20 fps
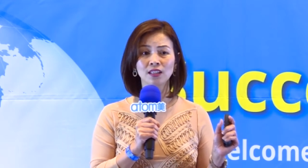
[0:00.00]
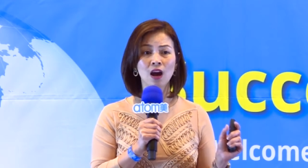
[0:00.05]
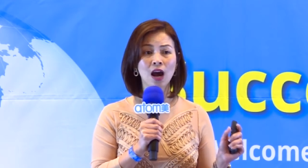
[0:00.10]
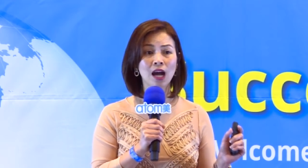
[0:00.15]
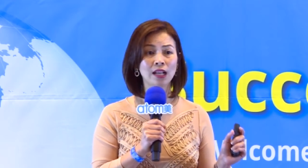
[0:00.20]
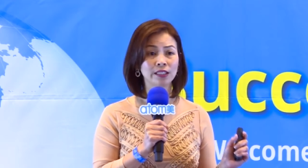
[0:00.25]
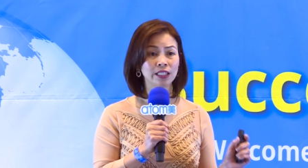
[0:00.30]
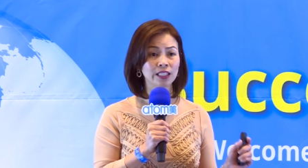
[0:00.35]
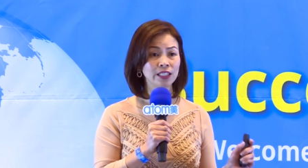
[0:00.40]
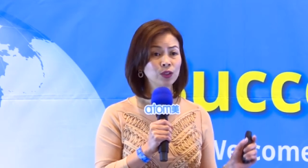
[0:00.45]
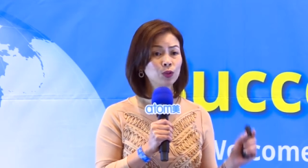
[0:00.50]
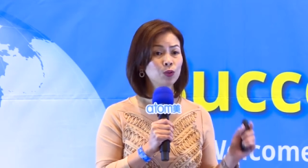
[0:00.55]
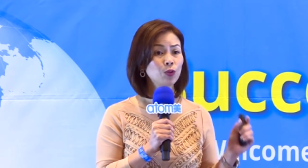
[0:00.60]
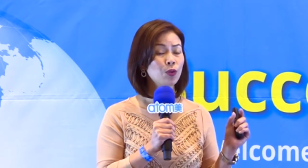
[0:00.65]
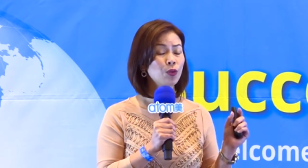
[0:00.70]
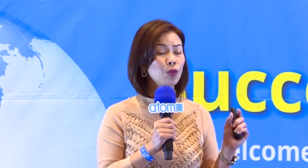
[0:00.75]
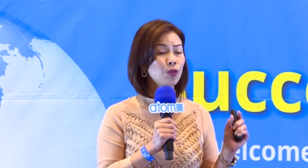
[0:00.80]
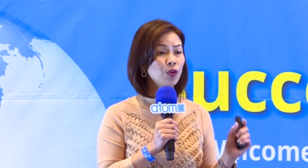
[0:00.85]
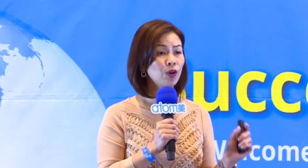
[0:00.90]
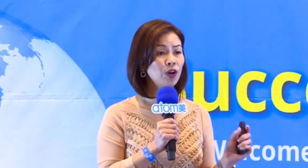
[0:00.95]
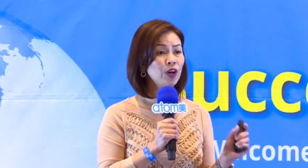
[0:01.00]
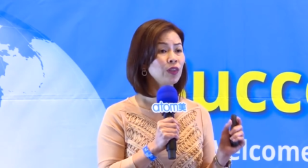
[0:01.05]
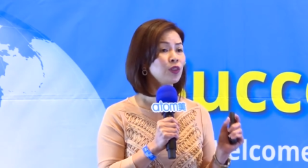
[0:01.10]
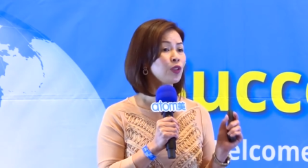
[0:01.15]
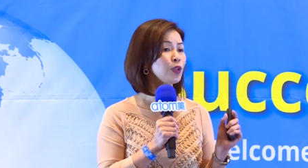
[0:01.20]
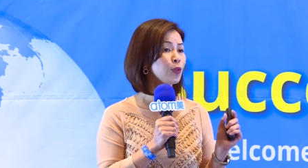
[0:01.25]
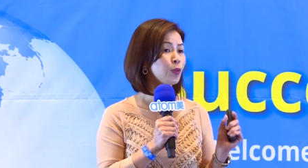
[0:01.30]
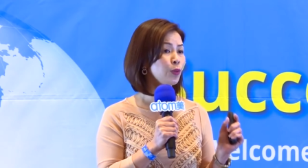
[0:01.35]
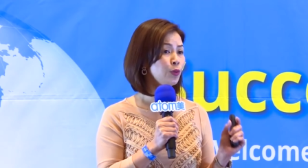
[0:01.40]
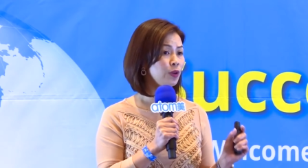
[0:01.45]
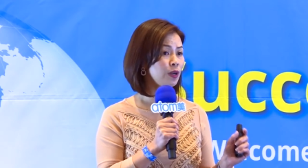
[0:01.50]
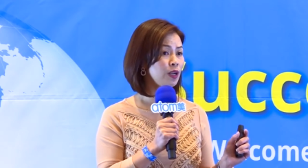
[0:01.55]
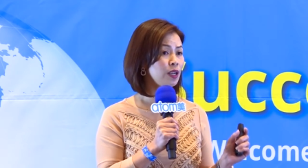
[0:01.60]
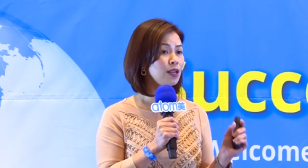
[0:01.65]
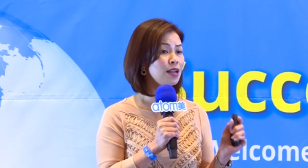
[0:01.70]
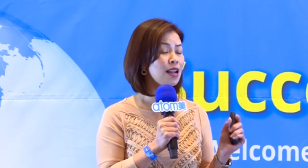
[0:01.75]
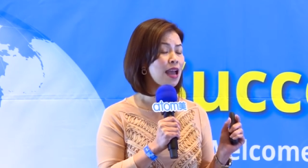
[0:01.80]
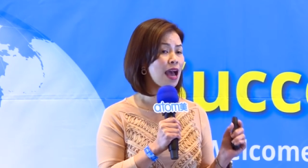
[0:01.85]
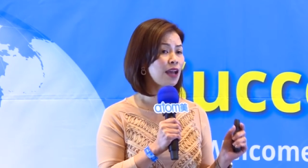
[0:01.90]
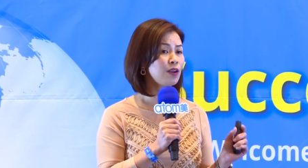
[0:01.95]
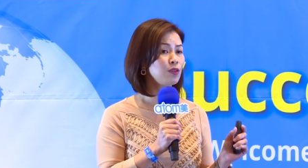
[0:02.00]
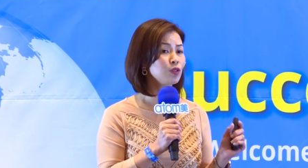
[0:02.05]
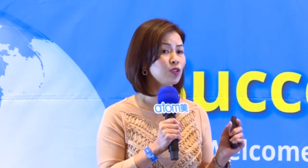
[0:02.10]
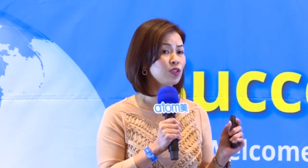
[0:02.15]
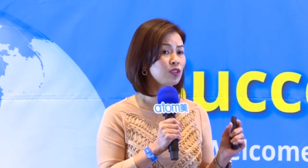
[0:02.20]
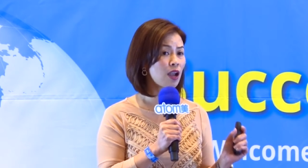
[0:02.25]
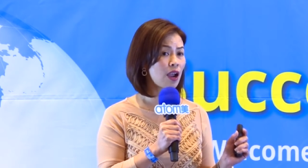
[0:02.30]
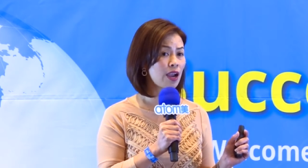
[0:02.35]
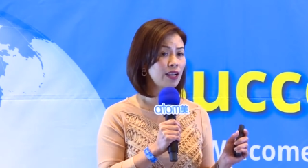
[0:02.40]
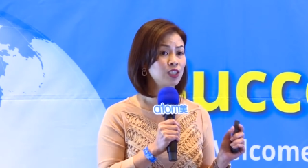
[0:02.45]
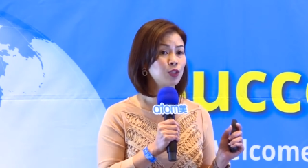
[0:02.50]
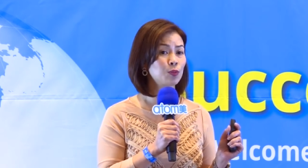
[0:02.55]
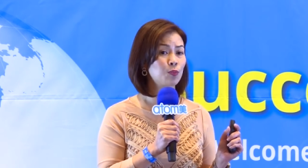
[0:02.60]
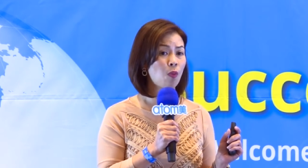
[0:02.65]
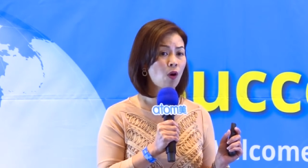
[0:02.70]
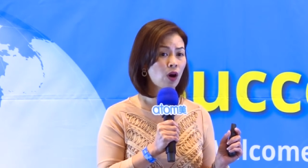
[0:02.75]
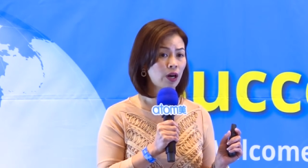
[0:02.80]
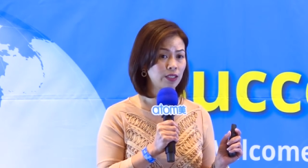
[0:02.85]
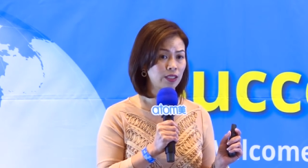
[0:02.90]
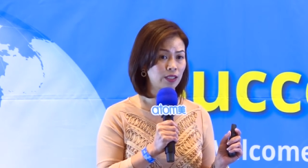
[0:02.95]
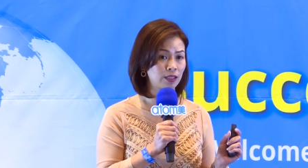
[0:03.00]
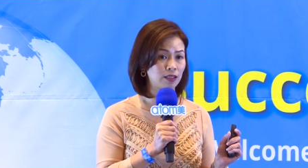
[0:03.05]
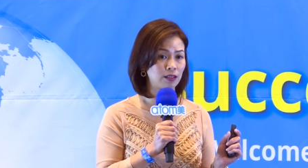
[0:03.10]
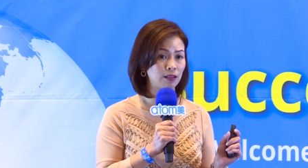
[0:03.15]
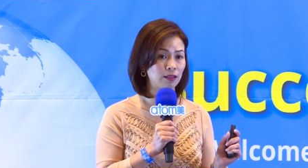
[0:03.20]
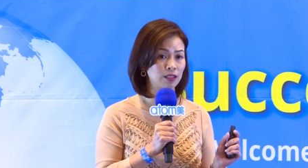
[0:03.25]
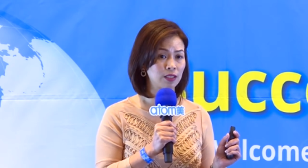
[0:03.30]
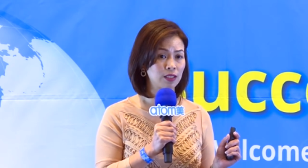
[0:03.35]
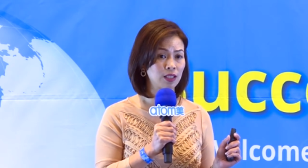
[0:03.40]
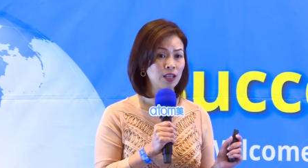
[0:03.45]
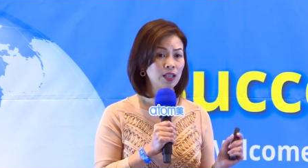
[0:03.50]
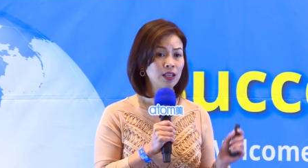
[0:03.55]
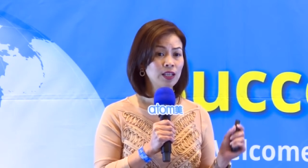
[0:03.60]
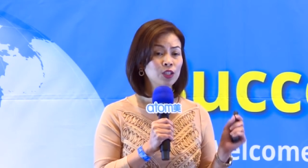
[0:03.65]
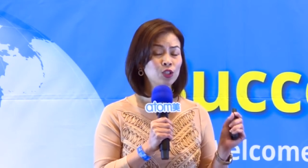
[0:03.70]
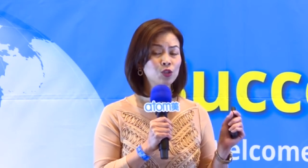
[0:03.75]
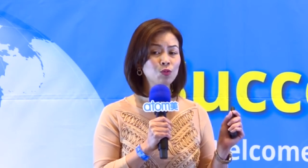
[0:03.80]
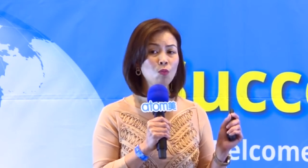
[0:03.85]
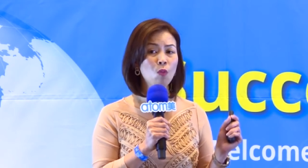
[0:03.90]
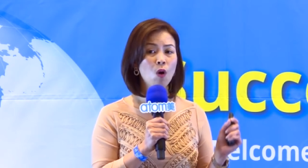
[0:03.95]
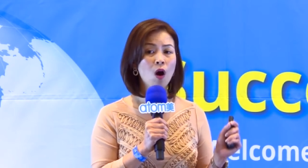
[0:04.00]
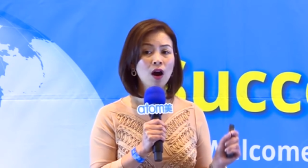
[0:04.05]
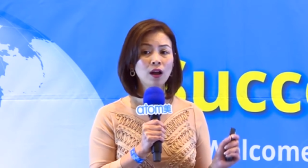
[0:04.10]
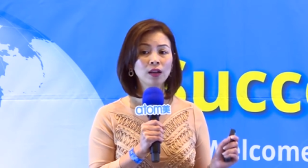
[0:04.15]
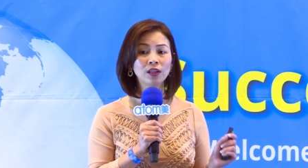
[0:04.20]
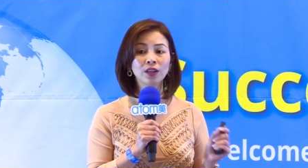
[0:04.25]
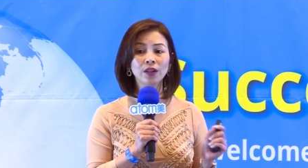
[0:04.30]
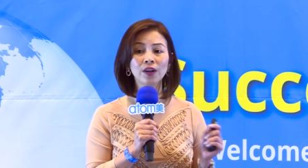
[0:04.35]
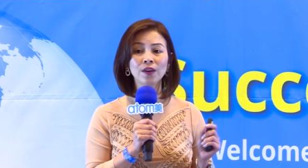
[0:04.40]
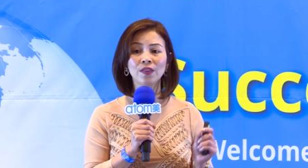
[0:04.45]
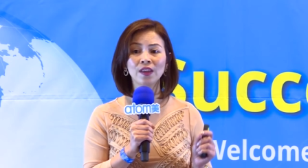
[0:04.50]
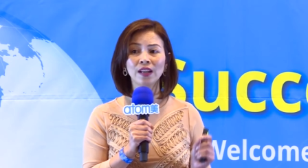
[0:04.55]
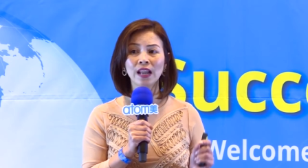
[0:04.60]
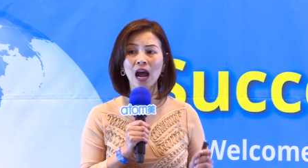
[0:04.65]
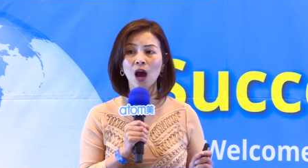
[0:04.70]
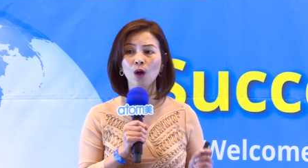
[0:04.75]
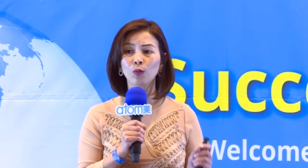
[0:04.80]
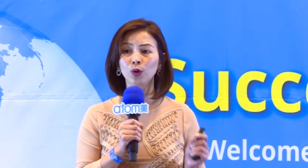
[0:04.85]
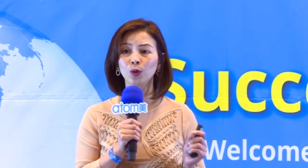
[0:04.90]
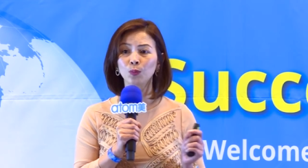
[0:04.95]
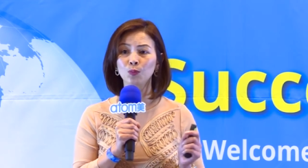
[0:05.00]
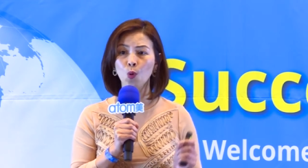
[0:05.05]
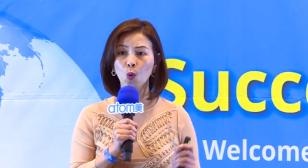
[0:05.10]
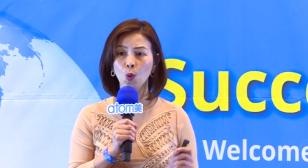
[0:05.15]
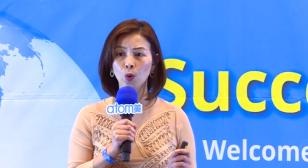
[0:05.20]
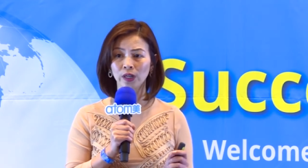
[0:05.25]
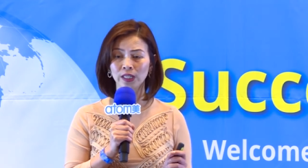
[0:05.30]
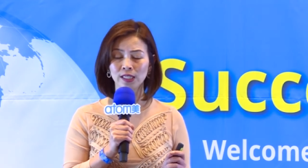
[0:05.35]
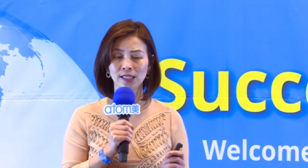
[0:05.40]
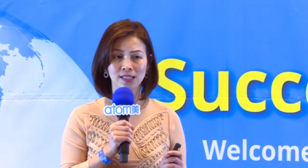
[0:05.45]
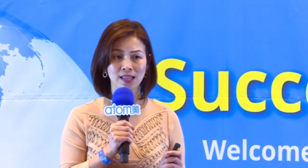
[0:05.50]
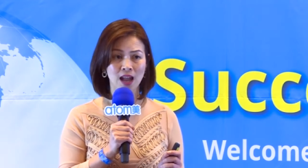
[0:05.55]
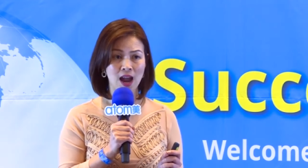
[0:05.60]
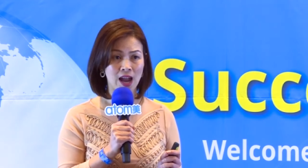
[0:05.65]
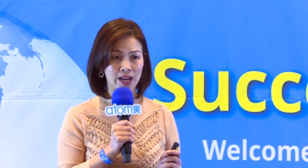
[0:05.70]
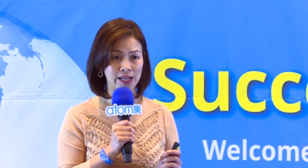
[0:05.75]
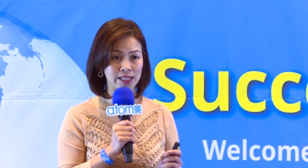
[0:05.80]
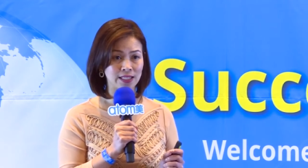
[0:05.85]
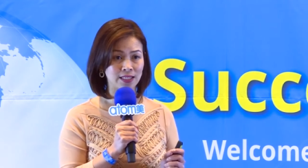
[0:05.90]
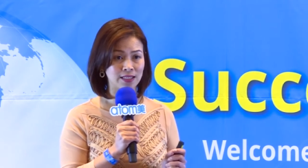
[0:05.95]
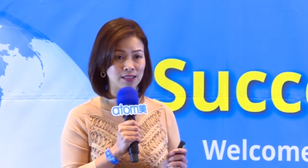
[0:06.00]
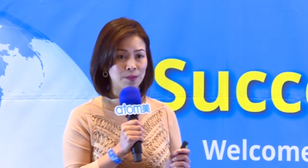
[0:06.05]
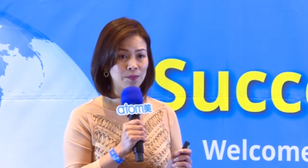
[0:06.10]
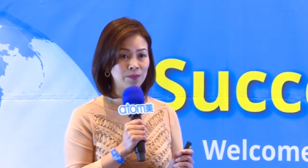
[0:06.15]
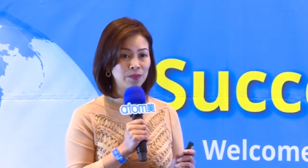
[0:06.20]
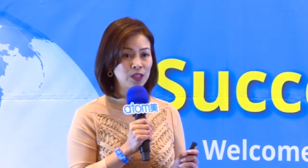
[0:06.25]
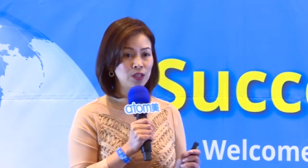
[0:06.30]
cut into 33 nano-sized particles, smaller than our pore size.